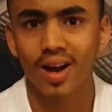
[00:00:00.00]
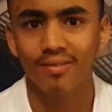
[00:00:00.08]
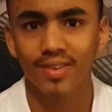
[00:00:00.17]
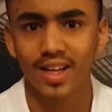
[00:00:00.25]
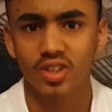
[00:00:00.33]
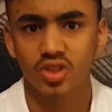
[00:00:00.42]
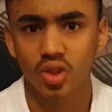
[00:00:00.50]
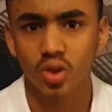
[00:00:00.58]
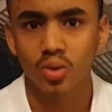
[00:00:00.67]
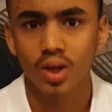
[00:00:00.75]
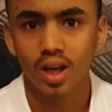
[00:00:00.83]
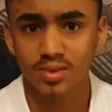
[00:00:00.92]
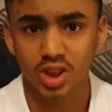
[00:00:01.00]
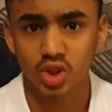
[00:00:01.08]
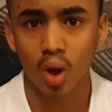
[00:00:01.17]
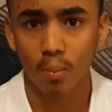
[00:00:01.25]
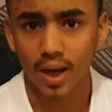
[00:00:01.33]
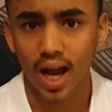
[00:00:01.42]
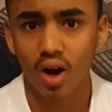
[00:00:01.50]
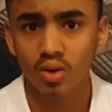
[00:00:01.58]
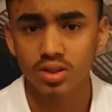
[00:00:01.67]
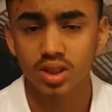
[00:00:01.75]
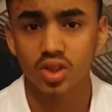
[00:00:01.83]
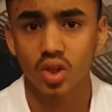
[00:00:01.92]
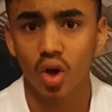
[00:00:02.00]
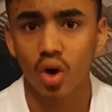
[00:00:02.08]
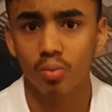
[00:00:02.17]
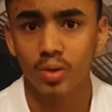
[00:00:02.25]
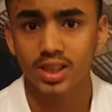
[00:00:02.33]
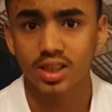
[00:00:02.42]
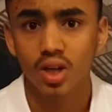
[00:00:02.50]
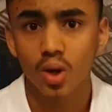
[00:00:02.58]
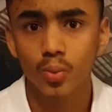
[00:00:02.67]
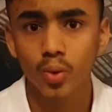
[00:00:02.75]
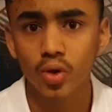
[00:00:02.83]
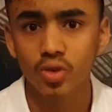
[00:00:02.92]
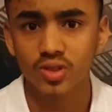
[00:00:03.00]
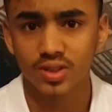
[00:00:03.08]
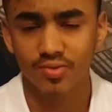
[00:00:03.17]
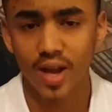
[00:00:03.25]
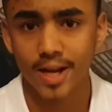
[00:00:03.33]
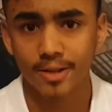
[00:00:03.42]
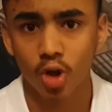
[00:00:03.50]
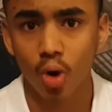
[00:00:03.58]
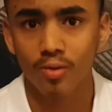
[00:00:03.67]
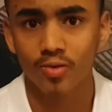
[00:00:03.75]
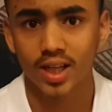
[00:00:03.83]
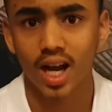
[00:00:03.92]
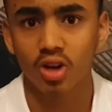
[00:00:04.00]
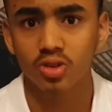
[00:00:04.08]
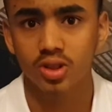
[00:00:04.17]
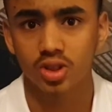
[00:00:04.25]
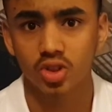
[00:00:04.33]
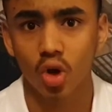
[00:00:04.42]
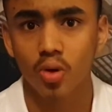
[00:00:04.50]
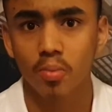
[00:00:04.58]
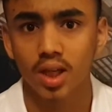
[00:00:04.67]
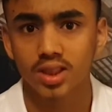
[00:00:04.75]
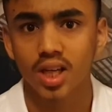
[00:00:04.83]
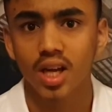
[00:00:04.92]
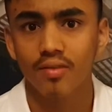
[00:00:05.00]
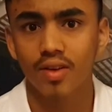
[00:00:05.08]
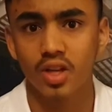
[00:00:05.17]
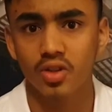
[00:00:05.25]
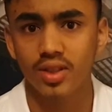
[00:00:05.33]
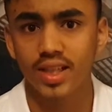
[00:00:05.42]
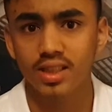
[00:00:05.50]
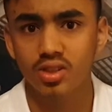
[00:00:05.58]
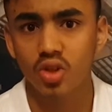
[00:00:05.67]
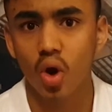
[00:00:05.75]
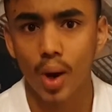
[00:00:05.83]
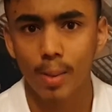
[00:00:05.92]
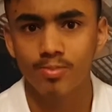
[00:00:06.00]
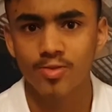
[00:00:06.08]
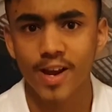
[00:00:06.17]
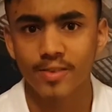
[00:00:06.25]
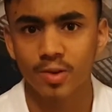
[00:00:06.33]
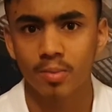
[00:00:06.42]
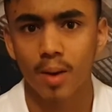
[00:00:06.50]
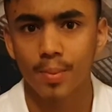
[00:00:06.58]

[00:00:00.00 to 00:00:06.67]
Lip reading: and they do stop counters a lot, which Wolves, they go on the counter so much that you need to go and break them up,